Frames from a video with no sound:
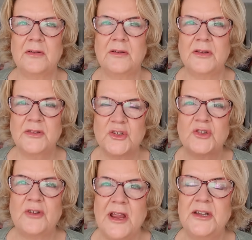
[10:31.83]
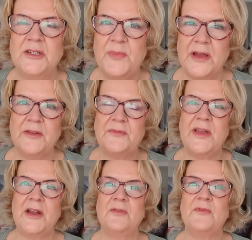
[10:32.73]
constrained by the
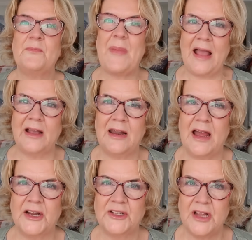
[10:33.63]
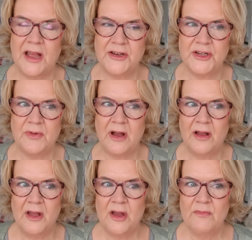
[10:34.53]
fear of a backlash, and you
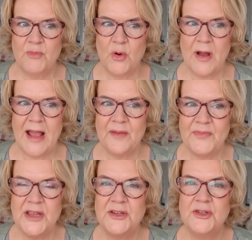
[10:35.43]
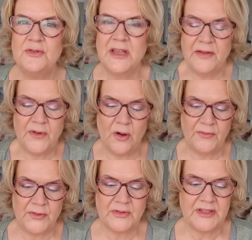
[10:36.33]
are more happy to give
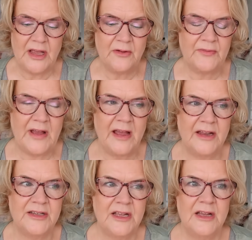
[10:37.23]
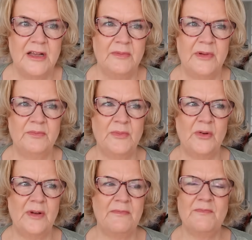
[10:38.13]
of yourself and but
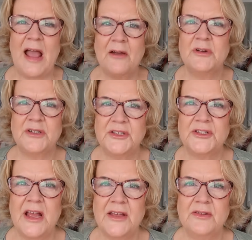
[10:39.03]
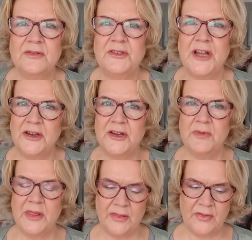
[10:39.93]
more empowered to share your
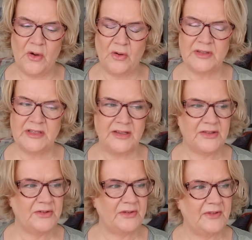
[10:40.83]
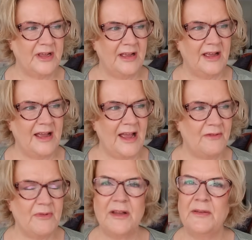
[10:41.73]
genuine thoughts. That's sort of
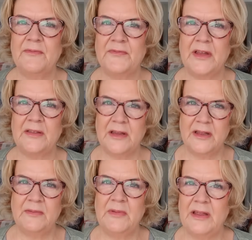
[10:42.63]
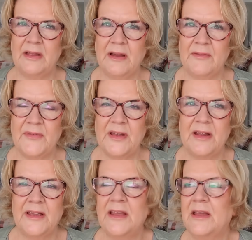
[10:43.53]
how I feel that, and I feel
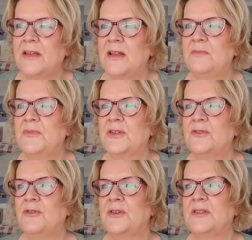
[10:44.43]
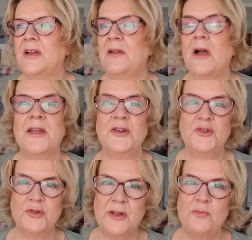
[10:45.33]
like it comes across. I
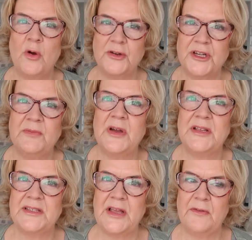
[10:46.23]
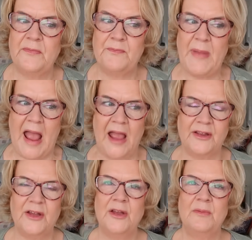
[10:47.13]
enjoy watching myself
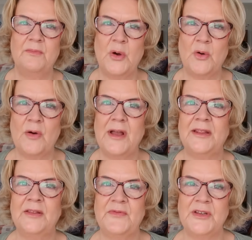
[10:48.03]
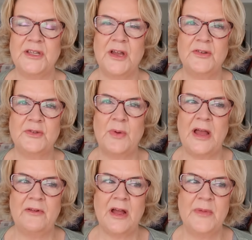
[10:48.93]
back more in the videos
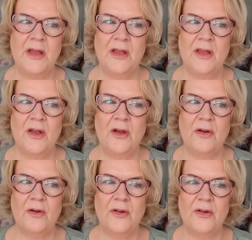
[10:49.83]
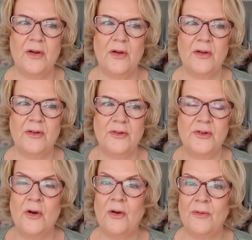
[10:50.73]
where I'm
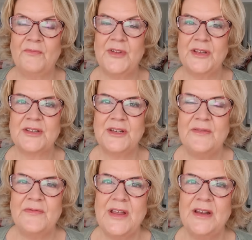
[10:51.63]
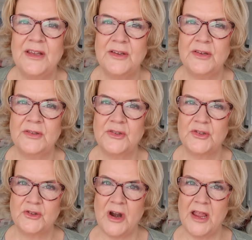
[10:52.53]
not obviously feeling
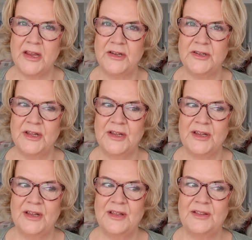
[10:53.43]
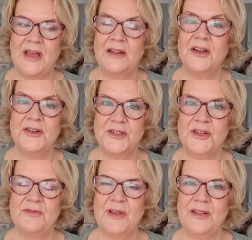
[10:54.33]
constrained than I
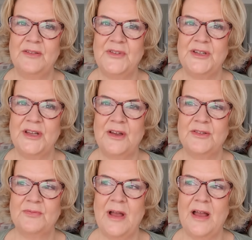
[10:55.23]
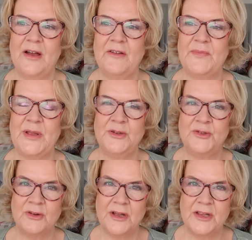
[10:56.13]
do in the videos where I've been
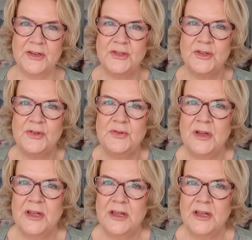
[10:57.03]
trying to